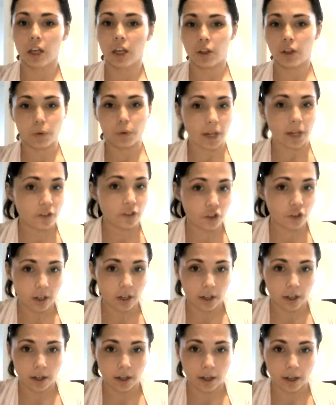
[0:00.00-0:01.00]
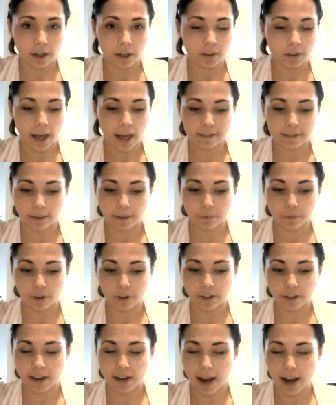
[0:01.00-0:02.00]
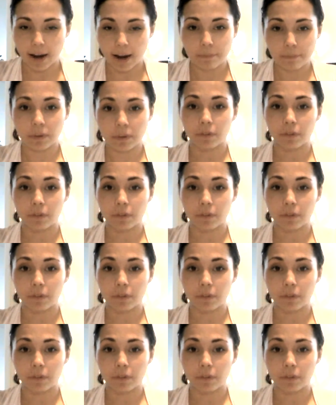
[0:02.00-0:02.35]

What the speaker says: You get your class up for the day.